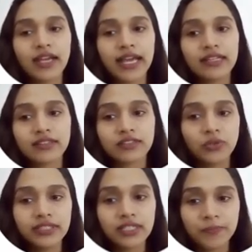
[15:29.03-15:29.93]
And
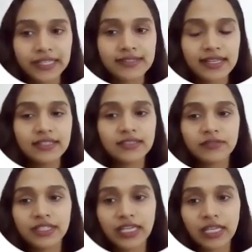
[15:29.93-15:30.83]
during the pre-training,
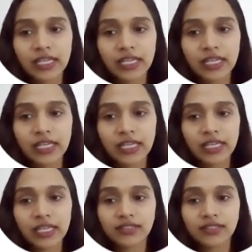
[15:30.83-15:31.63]
there were images of